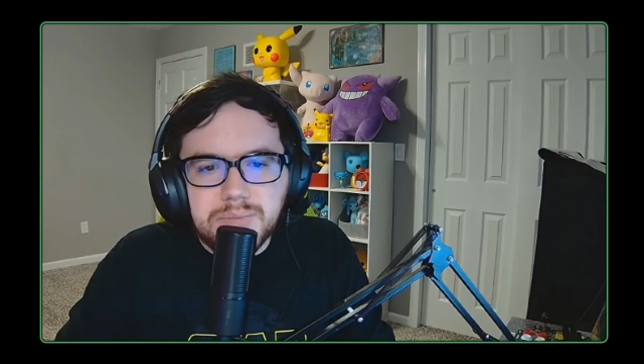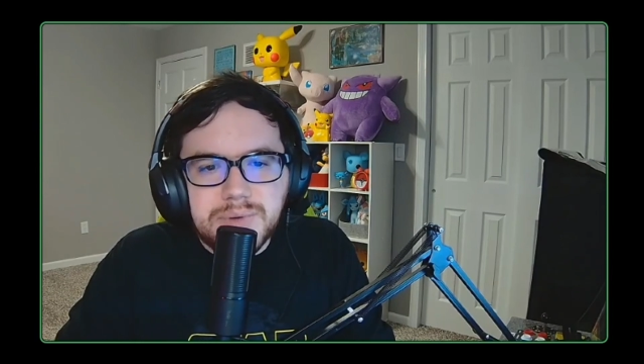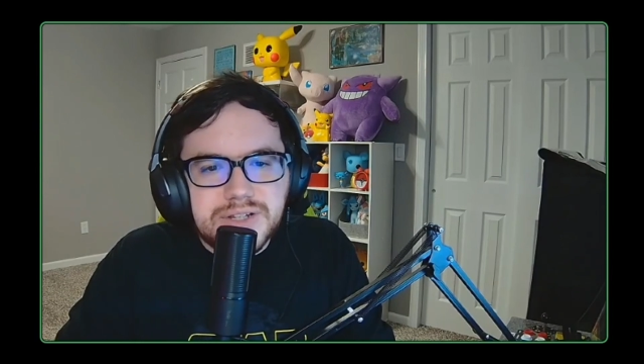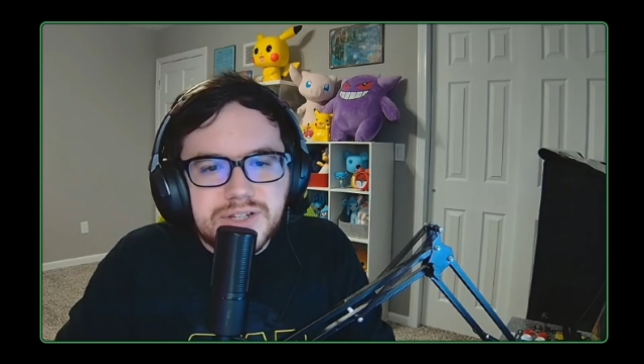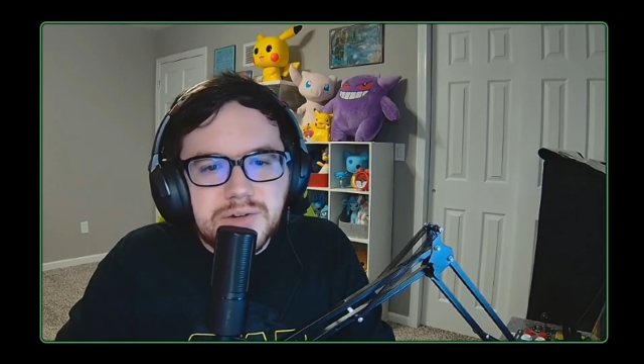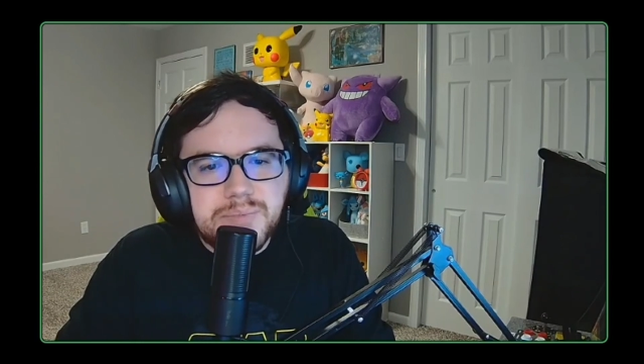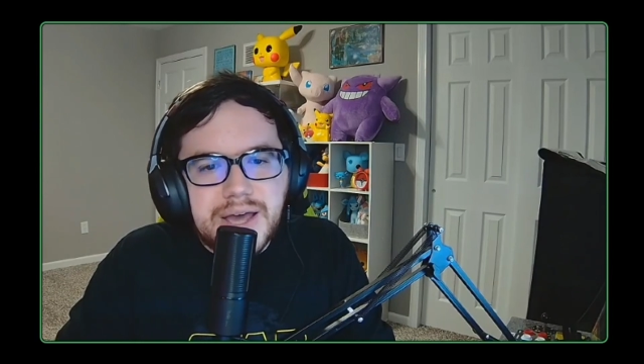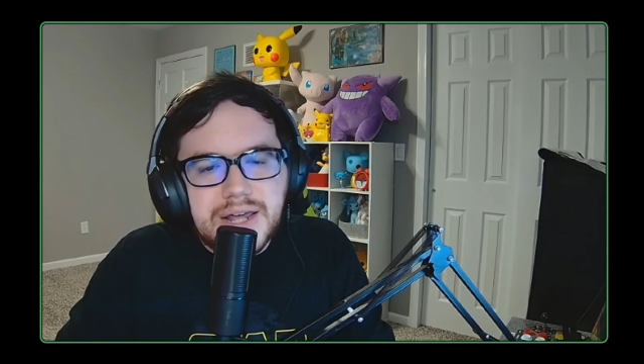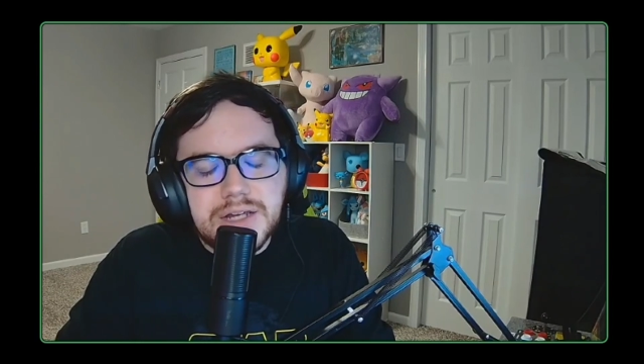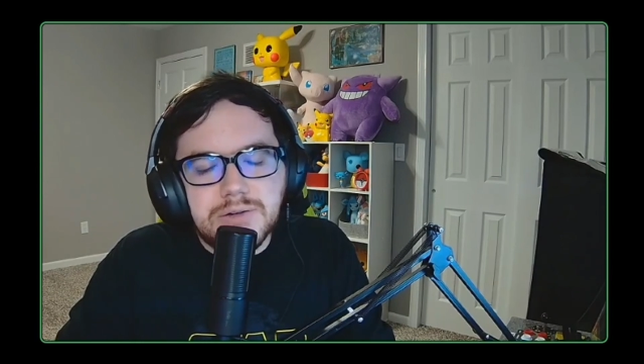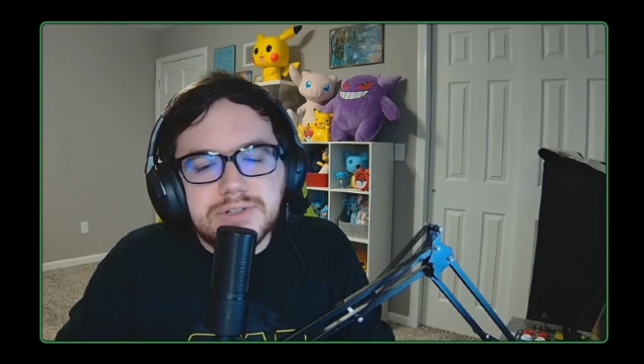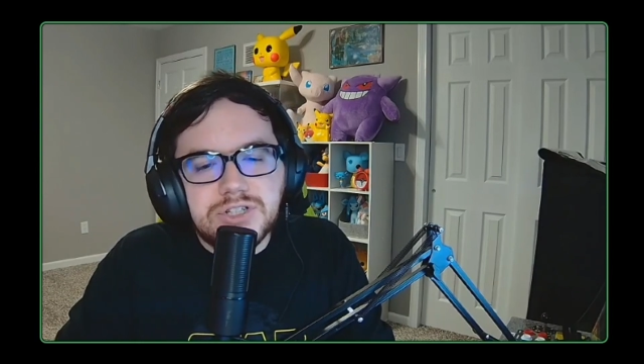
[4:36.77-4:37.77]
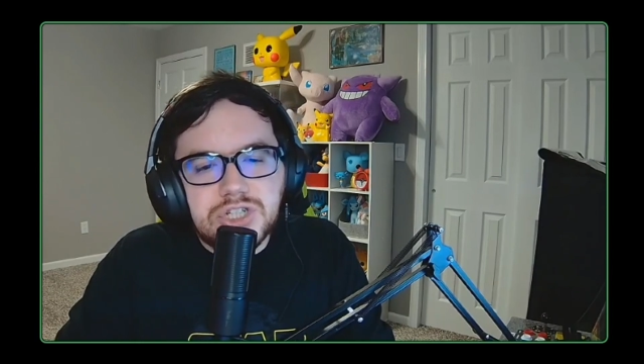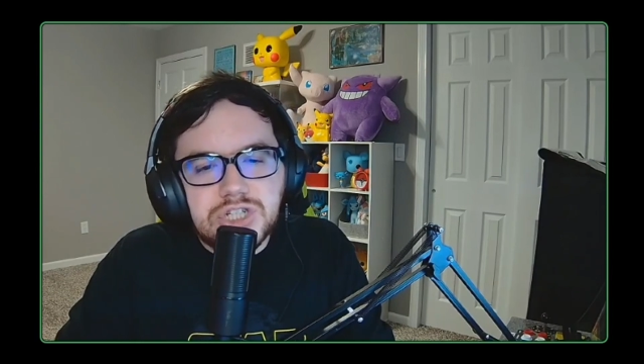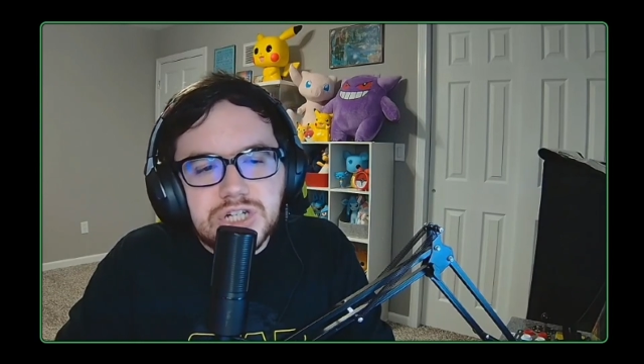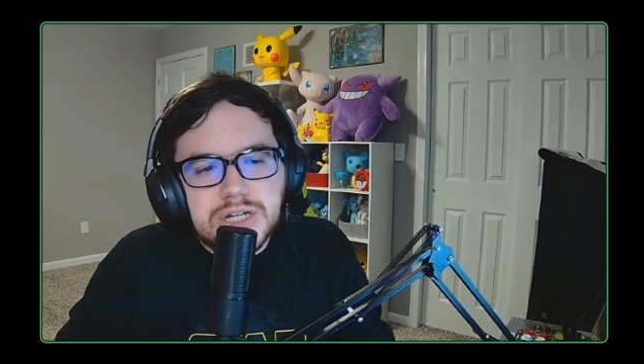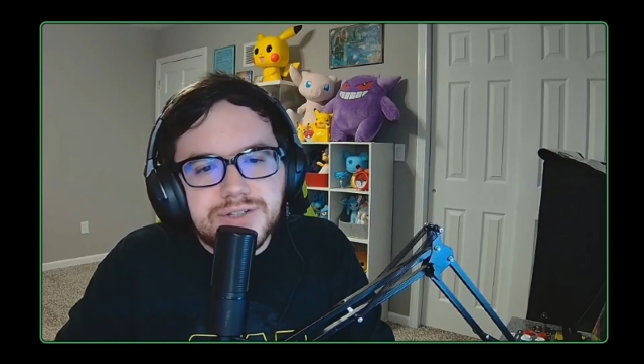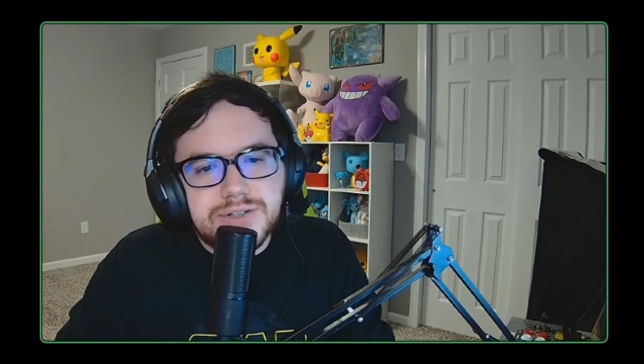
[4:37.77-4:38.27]
Because our patio is
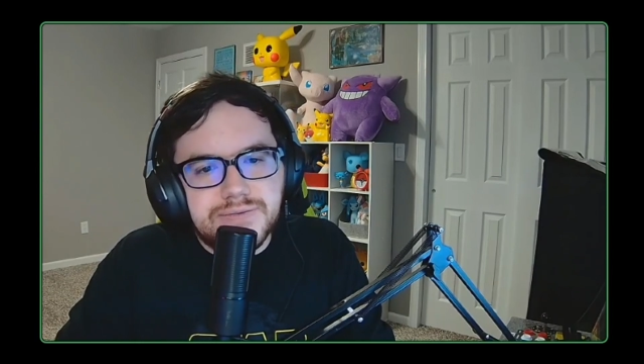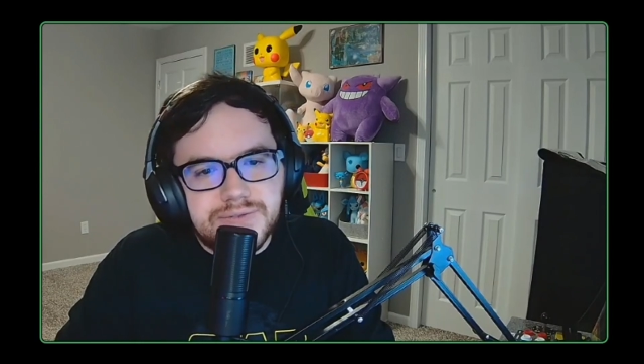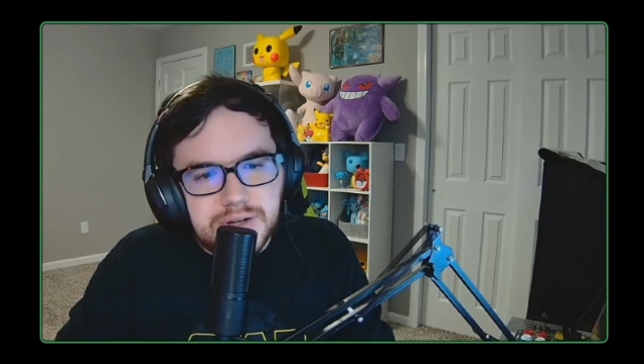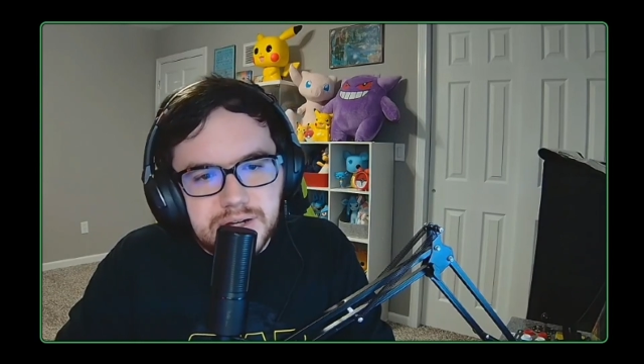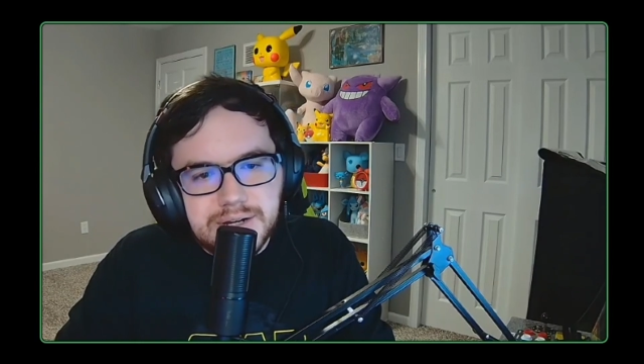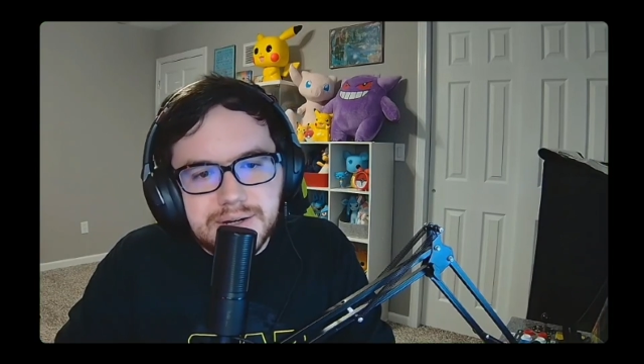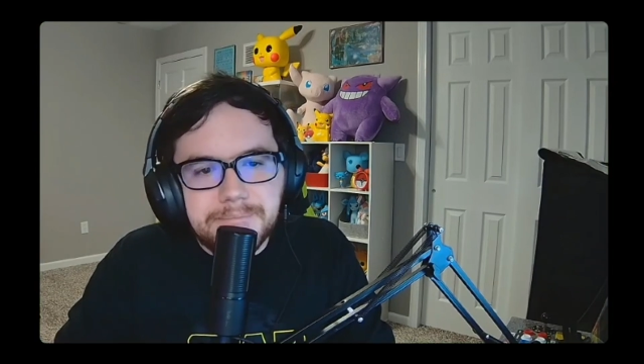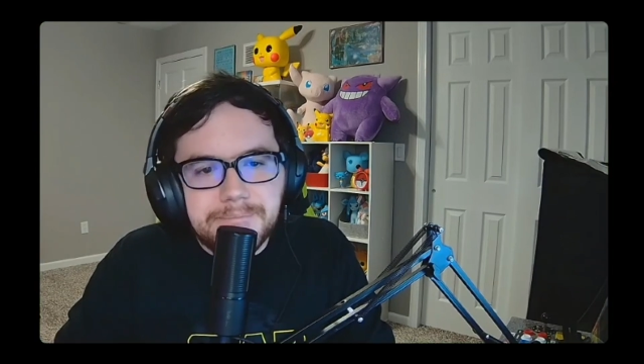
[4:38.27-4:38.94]
just fine.